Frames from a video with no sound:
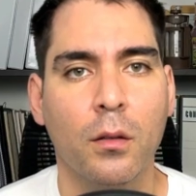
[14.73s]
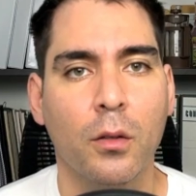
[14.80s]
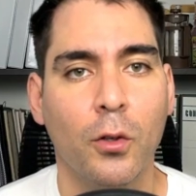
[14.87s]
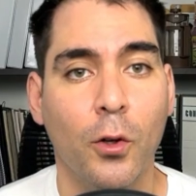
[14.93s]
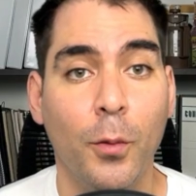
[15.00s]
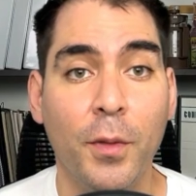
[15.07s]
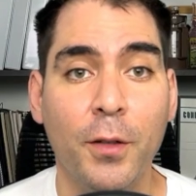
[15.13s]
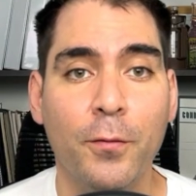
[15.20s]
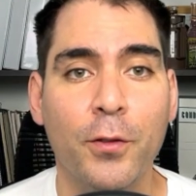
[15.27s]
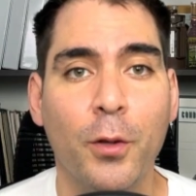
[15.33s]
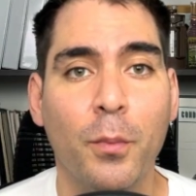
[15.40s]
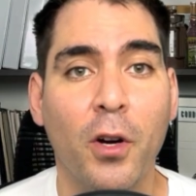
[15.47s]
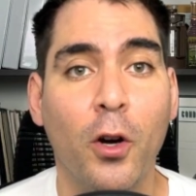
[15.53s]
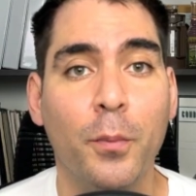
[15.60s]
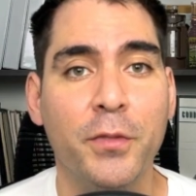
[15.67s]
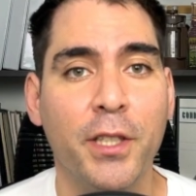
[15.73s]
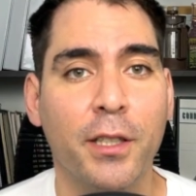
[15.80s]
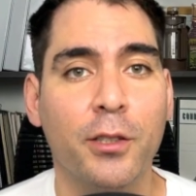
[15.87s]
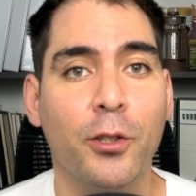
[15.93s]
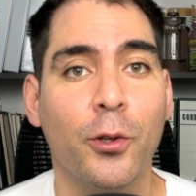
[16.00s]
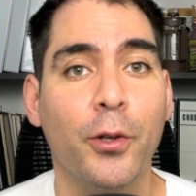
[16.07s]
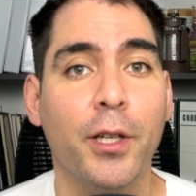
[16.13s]
Coming from
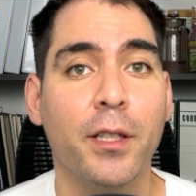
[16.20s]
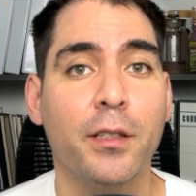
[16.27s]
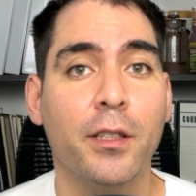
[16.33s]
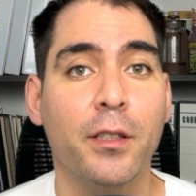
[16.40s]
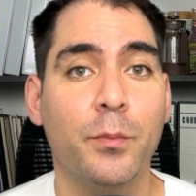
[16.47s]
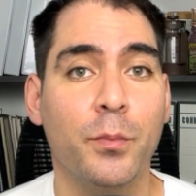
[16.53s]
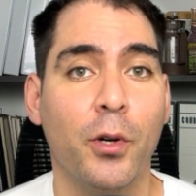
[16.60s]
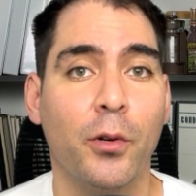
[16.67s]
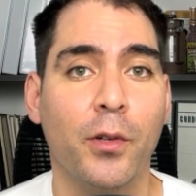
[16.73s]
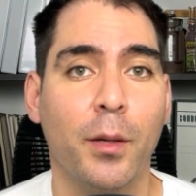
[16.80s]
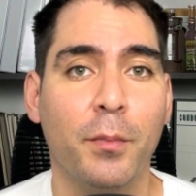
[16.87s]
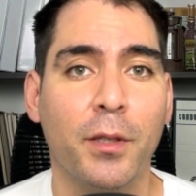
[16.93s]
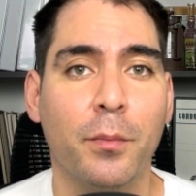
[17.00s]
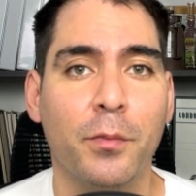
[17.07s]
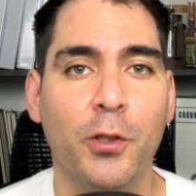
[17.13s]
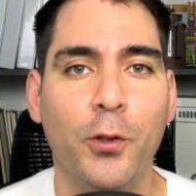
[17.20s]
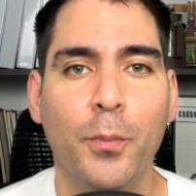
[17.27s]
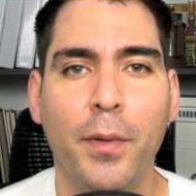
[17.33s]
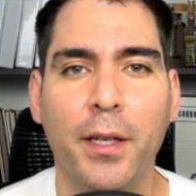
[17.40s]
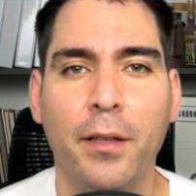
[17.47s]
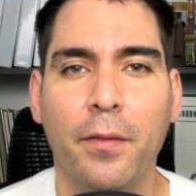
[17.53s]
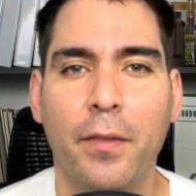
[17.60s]
object-oriented programming, you
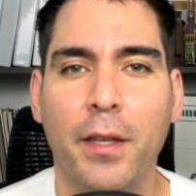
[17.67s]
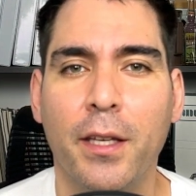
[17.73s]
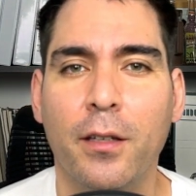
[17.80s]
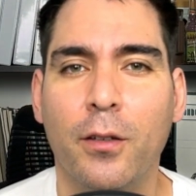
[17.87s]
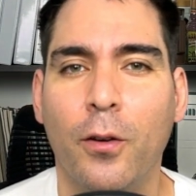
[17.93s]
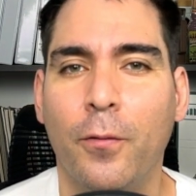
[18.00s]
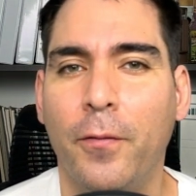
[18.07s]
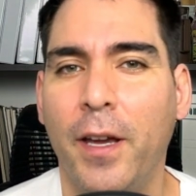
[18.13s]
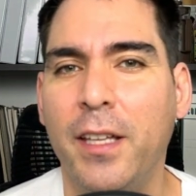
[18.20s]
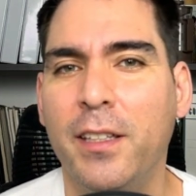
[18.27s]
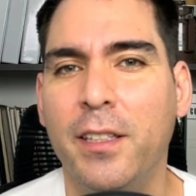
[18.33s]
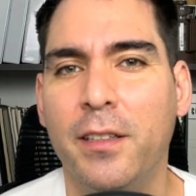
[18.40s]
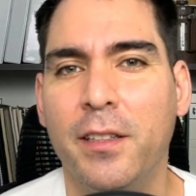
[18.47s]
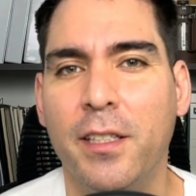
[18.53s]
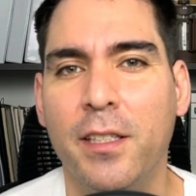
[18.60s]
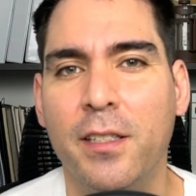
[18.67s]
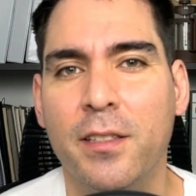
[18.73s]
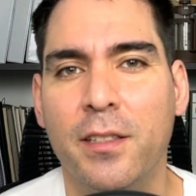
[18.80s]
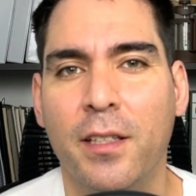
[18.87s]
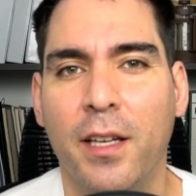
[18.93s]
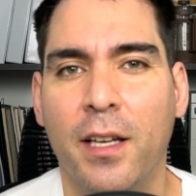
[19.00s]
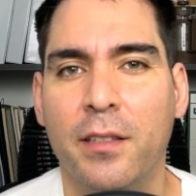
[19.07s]
might think of ADTs
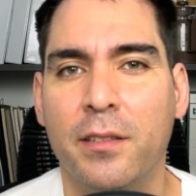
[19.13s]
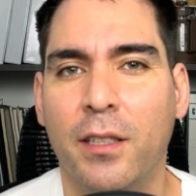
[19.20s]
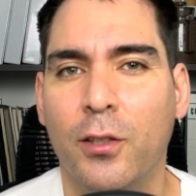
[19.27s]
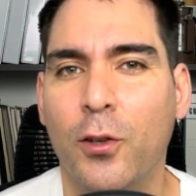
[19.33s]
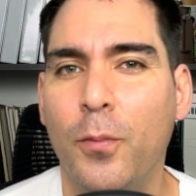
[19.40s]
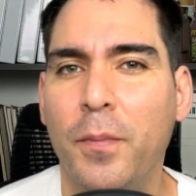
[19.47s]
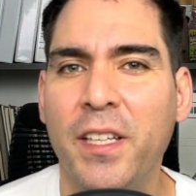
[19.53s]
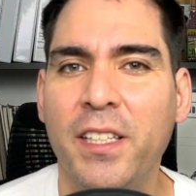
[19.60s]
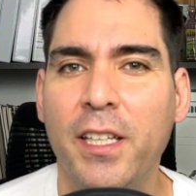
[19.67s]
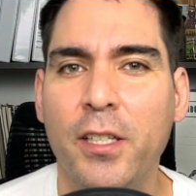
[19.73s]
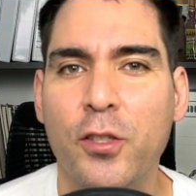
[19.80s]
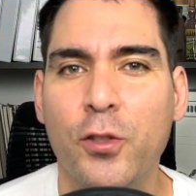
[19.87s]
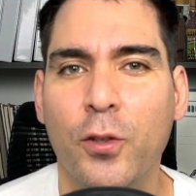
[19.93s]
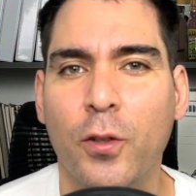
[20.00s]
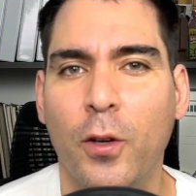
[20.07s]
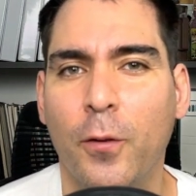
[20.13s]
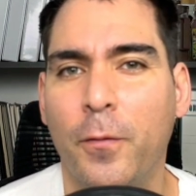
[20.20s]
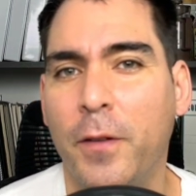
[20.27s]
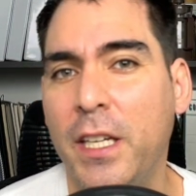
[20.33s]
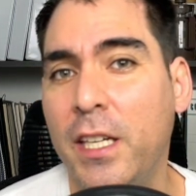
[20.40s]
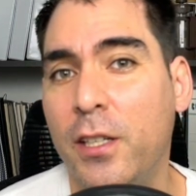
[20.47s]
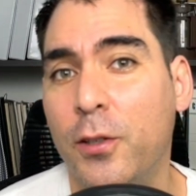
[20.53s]
as a combination of
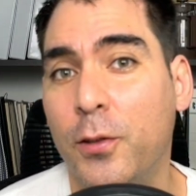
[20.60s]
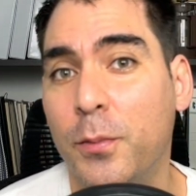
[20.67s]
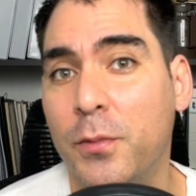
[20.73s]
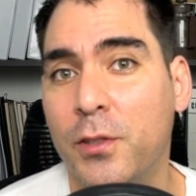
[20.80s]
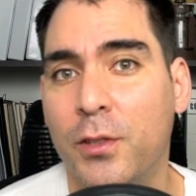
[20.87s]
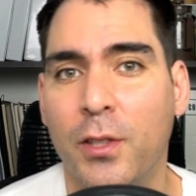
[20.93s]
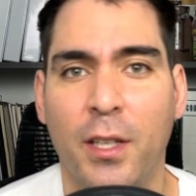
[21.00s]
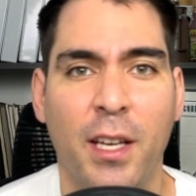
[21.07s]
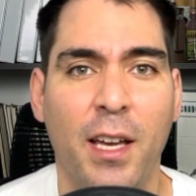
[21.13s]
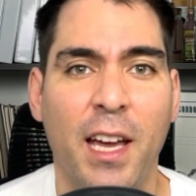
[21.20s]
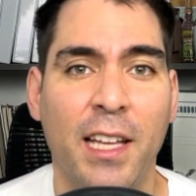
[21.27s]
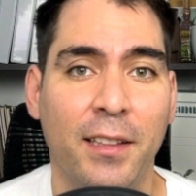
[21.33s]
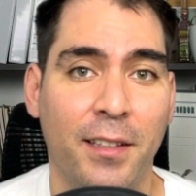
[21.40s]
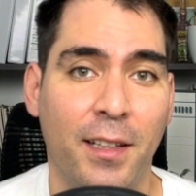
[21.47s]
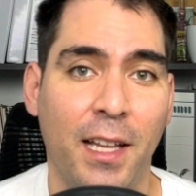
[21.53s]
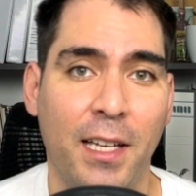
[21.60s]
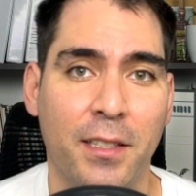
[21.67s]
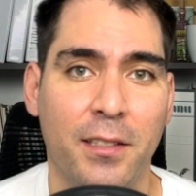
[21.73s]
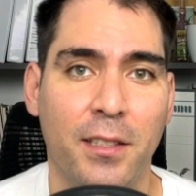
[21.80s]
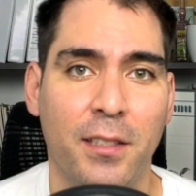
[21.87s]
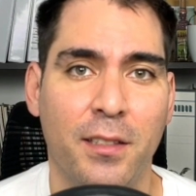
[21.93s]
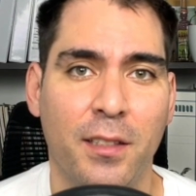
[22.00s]
enums and
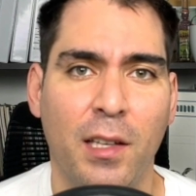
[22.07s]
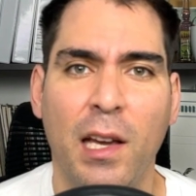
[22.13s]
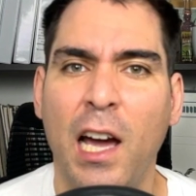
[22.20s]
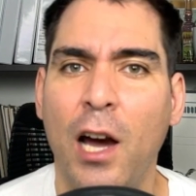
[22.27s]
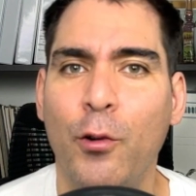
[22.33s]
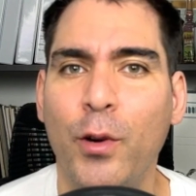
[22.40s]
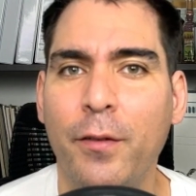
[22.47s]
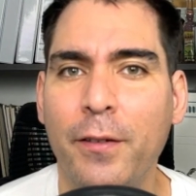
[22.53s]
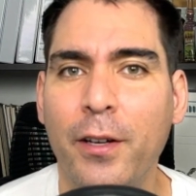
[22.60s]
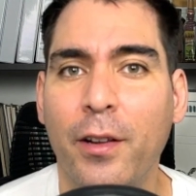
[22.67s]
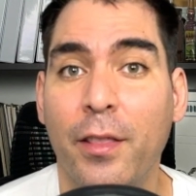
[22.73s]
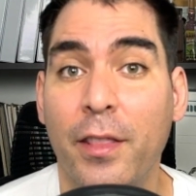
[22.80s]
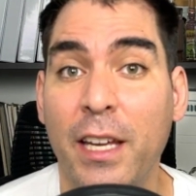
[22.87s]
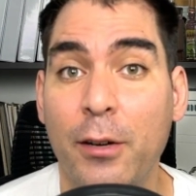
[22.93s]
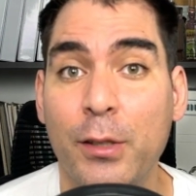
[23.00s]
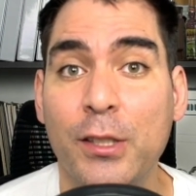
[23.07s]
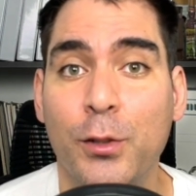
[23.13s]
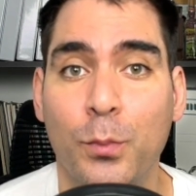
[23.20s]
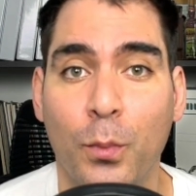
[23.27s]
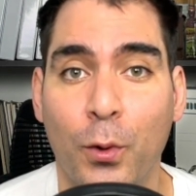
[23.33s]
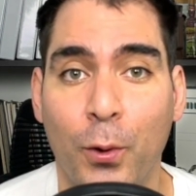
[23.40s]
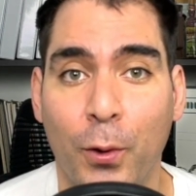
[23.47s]
classes. However, there
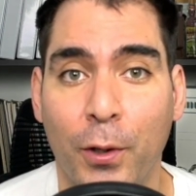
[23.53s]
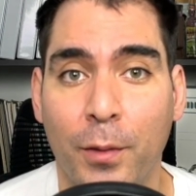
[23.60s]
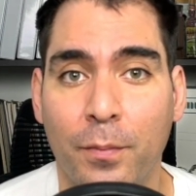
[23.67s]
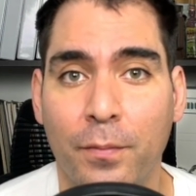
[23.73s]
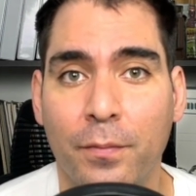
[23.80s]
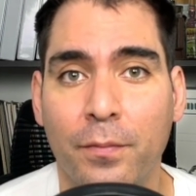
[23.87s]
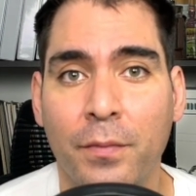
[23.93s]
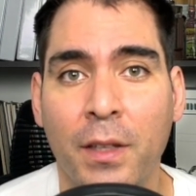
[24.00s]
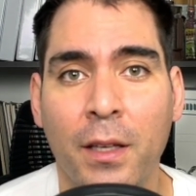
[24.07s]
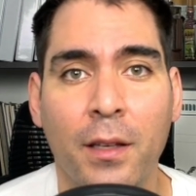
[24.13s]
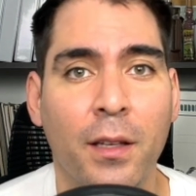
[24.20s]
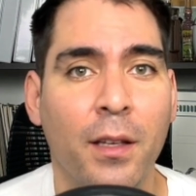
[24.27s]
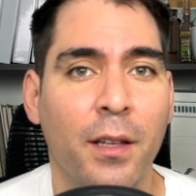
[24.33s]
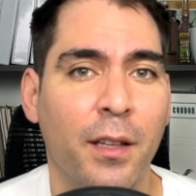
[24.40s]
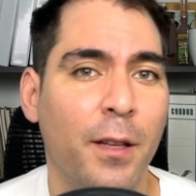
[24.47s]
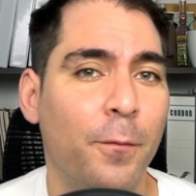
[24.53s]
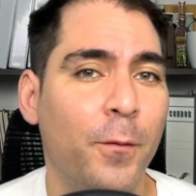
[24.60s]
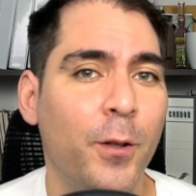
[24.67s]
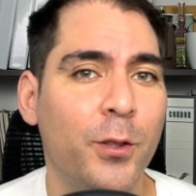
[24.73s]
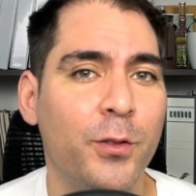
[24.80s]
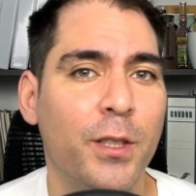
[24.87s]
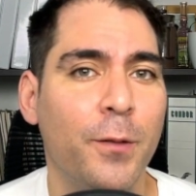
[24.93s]
is more. The
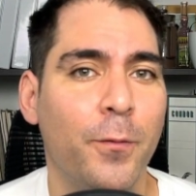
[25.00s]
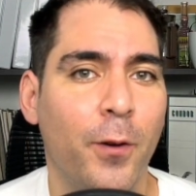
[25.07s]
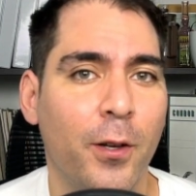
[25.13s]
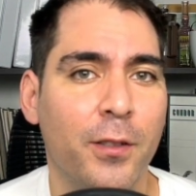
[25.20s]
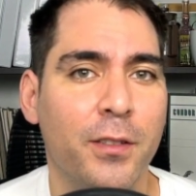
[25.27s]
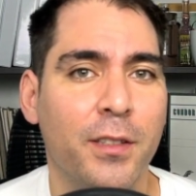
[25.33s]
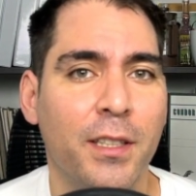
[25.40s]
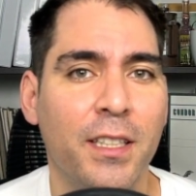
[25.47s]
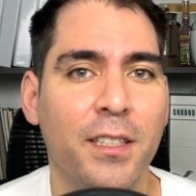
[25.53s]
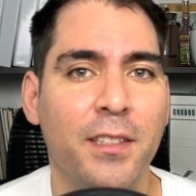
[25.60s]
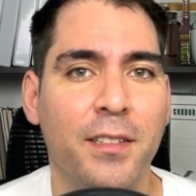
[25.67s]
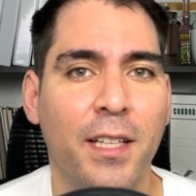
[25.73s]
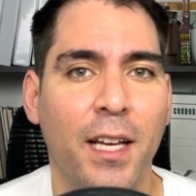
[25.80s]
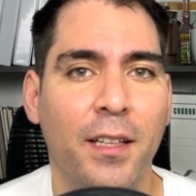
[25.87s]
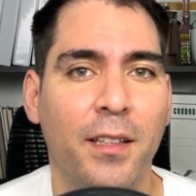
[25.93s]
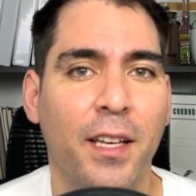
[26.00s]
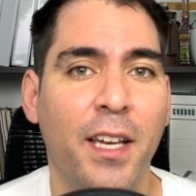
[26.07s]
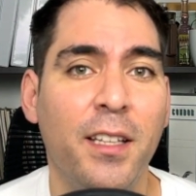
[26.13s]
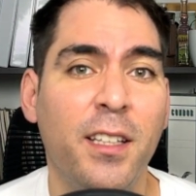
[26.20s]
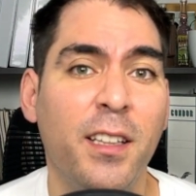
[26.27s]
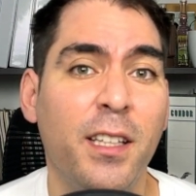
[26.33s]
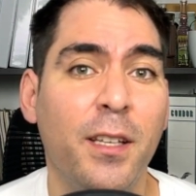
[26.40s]
first difference is that
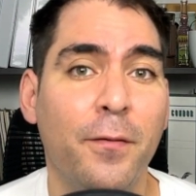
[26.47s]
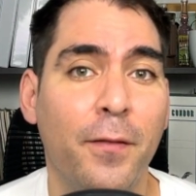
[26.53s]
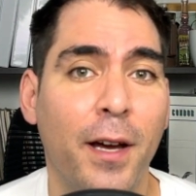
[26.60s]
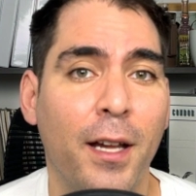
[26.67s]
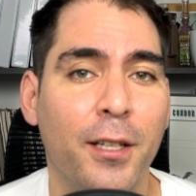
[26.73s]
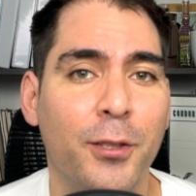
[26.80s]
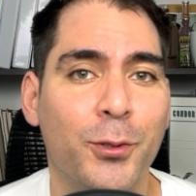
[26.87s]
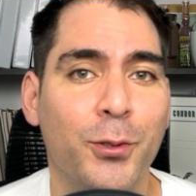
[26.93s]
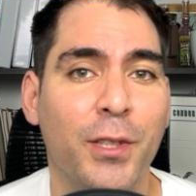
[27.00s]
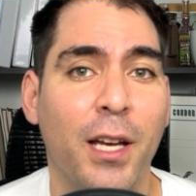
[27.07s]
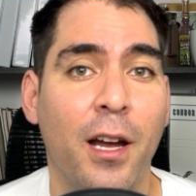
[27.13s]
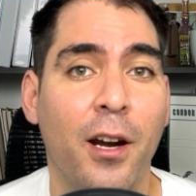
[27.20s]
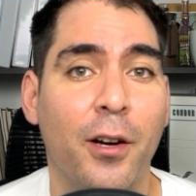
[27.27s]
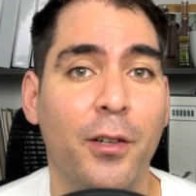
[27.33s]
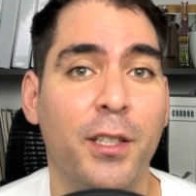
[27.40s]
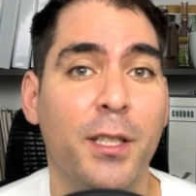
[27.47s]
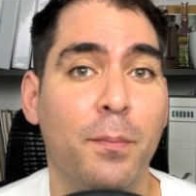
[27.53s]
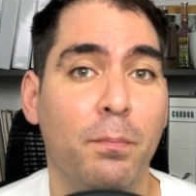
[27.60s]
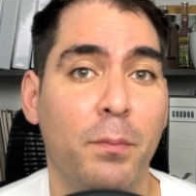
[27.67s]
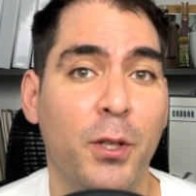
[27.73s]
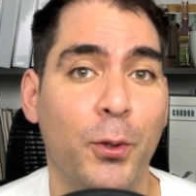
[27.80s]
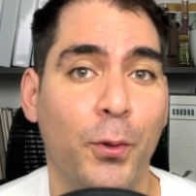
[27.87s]
ADT values are
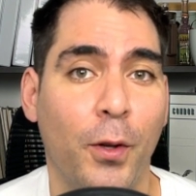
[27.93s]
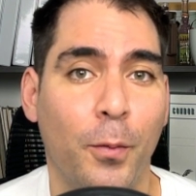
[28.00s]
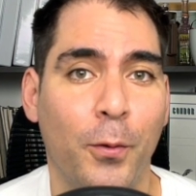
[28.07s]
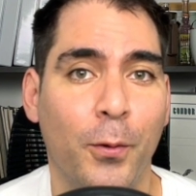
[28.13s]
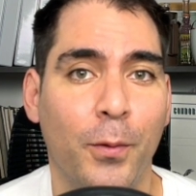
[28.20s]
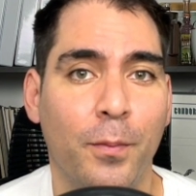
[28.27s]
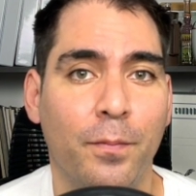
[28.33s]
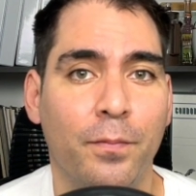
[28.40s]
immutable.